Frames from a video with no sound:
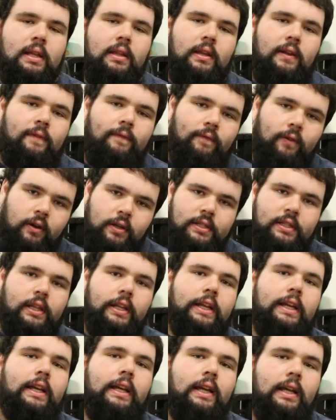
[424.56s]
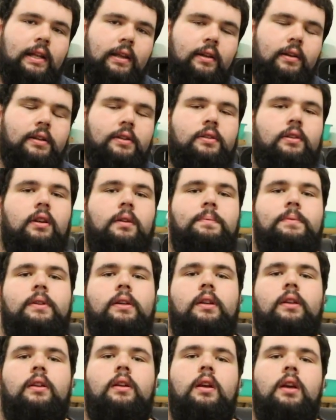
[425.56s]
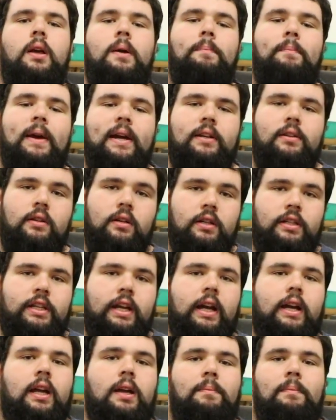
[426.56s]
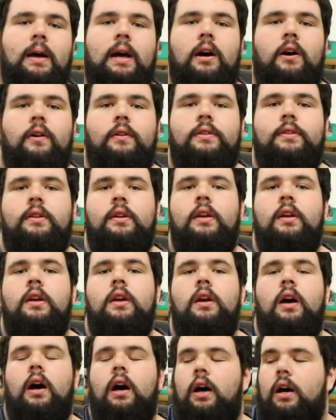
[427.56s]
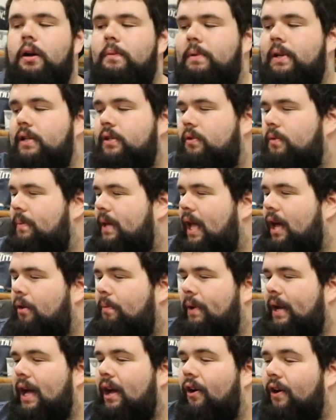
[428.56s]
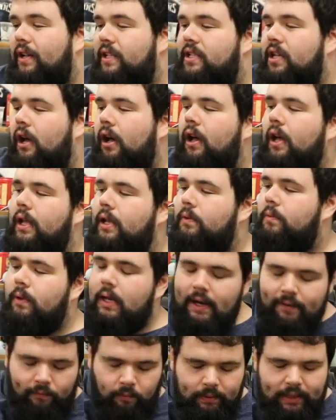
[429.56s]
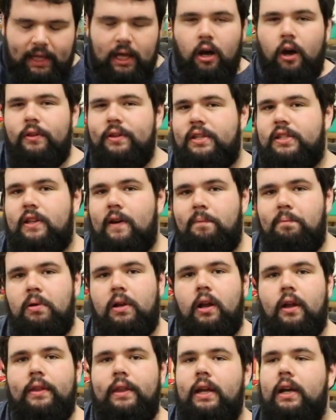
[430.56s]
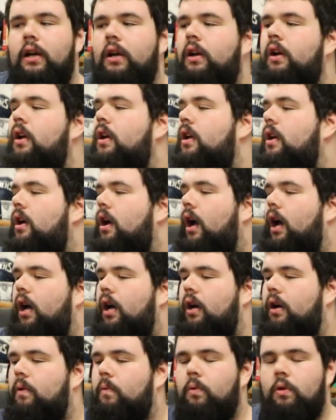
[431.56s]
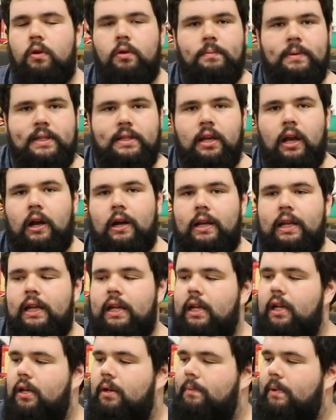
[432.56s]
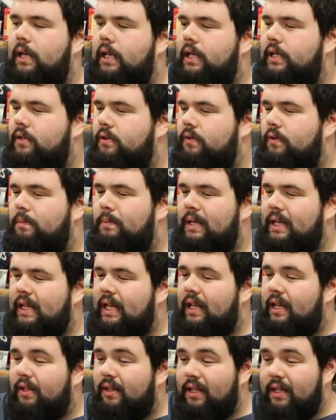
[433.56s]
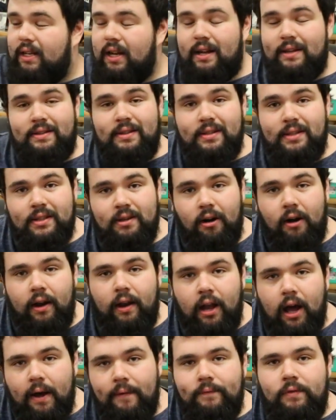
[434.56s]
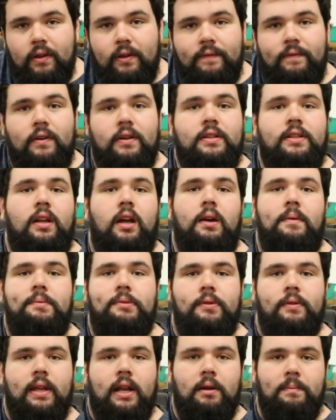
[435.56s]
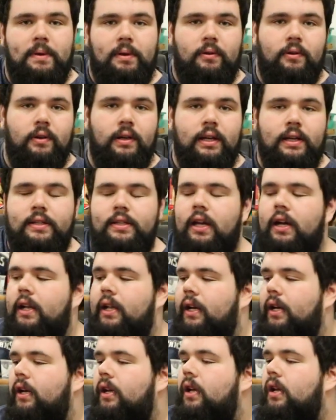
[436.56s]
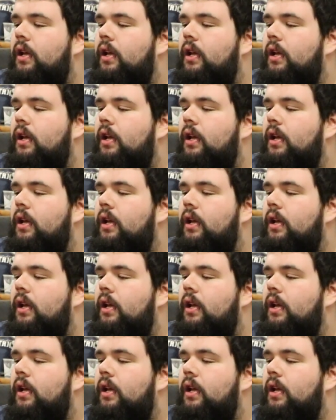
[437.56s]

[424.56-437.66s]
the first link in the description. Make sure to check him out. He's gonna be helping out a ton whenever we get all the stuff put on there. We're gonna be talking to him, and he's gonna be getting the Datsun started up for the first time, so that'll be really exciting.